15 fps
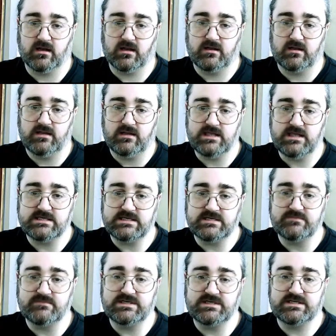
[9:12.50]
there's
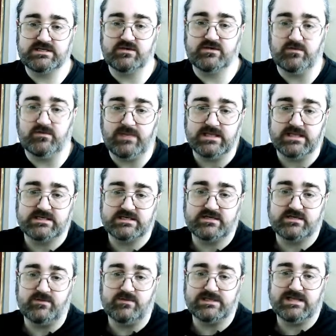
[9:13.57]
some still bits
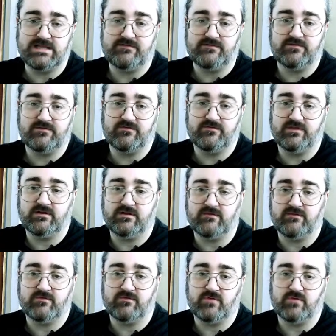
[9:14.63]
left of the
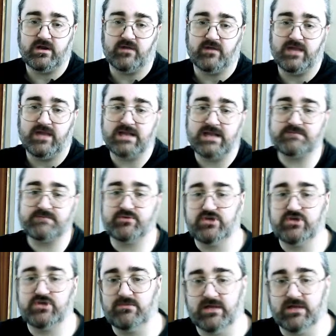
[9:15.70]
Rhino. That is
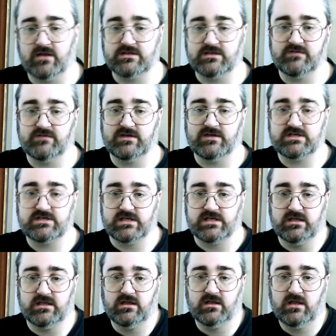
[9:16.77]
presumably going to eventually,
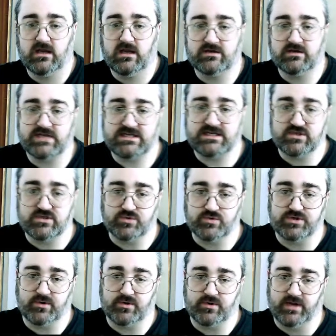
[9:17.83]
because that is
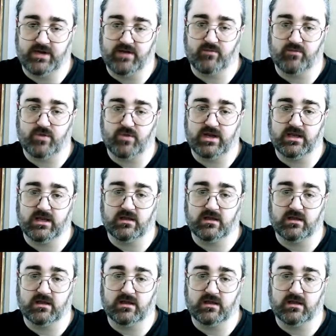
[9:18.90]
also on an aero-breaking